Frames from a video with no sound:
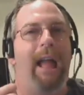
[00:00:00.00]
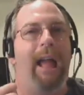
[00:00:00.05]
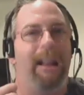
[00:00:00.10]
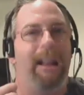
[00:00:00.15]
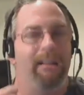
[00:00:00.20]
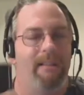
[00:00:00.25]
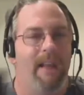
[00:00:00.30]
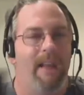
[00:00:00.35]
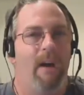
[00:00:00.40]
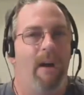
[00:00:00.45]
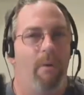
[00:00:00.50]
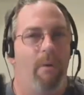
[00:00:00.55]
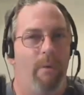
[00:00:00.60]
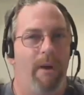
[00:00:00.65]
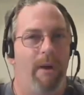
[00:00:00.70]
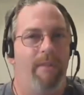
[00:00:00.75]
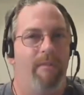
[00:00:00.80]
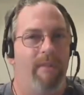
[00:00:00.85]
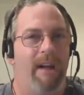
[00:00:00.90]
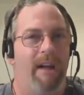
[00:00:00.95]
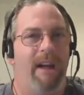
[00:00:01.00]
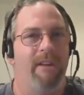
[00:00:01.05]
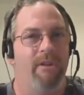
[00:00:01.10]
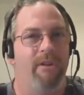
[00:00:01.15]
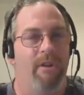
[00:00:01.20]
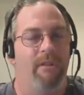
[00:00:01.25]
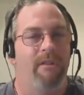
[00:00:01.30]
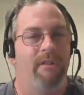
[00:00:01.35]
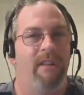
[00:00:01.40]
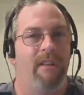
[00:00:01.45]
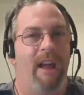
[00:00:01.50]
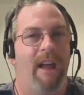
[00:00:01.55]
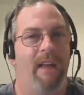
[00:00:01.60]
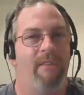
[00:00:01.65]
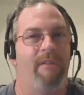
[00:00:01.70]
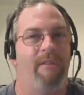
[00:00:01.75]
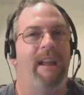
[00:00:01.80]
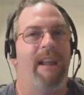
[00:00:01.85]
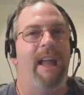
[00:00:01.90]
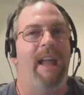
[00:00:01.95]
and tell whether or not you're
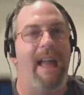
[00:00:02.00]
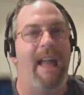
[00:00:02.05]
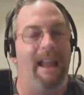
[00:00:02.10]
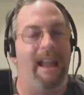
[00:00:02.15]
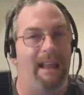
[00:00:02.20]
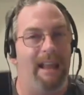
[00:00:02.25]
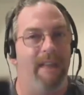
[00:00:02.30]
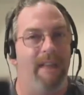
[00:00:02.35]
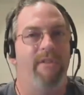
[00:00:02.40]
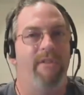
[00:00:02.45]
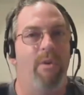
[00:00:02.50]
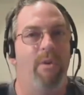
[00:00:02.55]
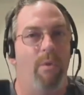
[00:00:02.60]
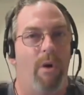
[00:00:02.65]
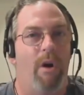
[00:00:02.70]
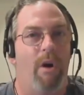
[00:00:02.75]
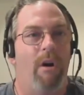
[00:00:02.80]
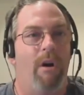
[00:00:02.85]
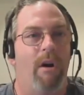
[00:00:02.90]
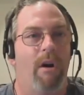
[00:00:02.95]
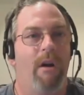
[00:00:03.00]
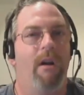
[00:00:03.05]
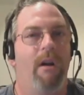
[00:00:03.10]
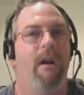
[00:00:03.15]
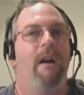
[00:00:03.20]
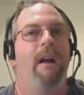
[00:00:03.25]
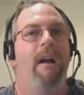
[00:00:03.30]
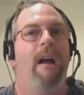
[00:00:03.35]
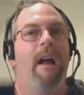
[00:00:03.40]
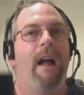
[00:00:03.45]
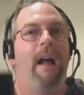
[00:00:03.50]
tethering. And if you are,